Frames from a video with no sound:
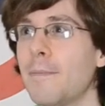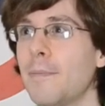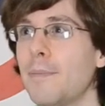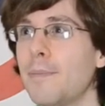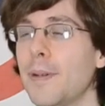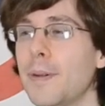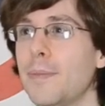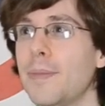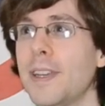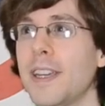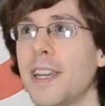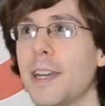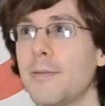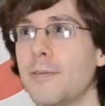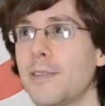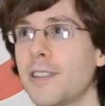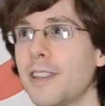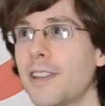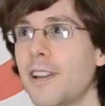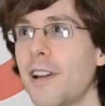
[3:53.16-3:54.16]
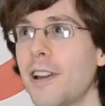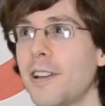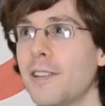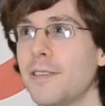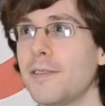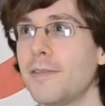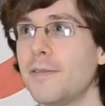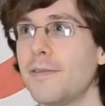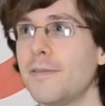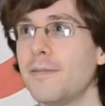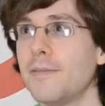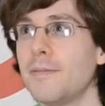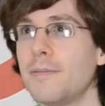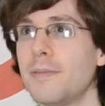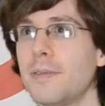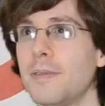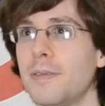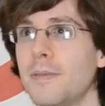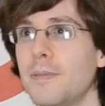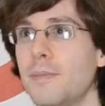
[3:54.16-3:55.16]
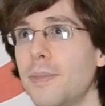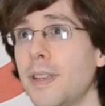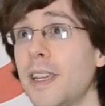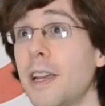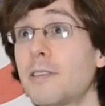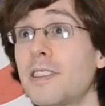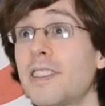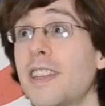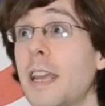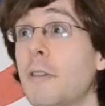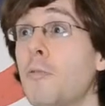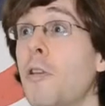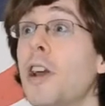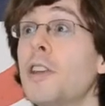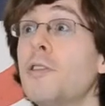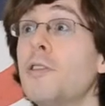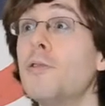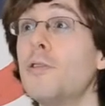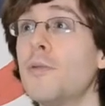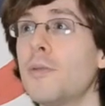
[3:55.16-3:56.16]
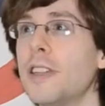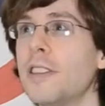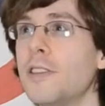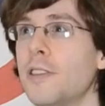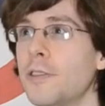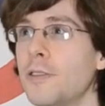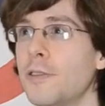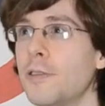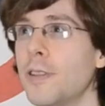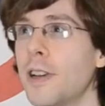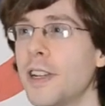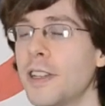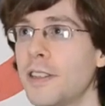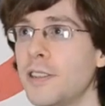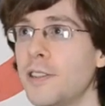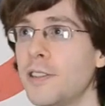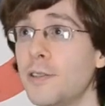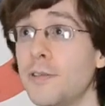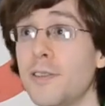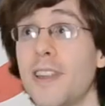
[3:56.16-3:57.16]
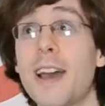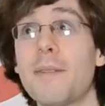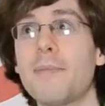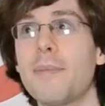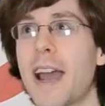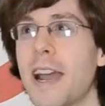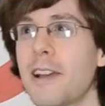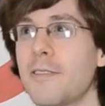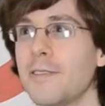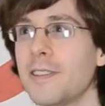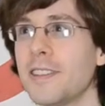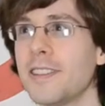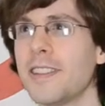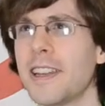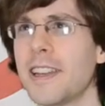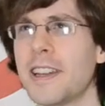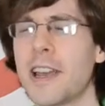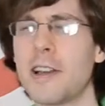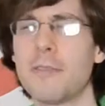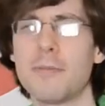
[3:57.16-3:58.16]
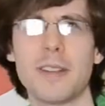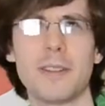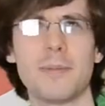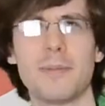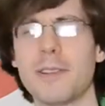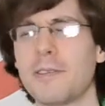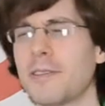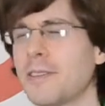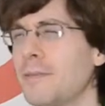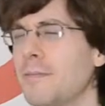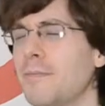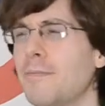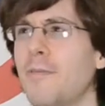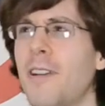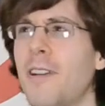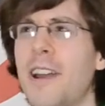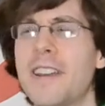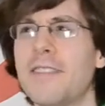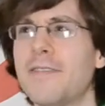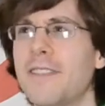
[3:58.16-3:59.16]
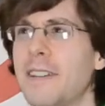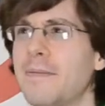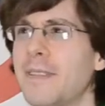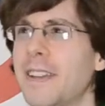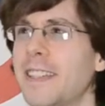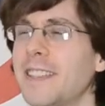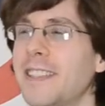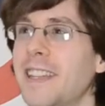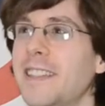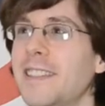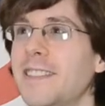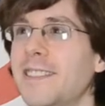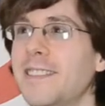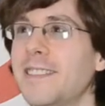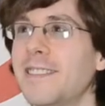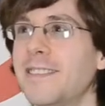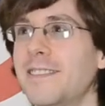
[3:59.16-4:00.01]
But being able to take what I normally do and do that backwards then helped me to be able to write, if that makes sense.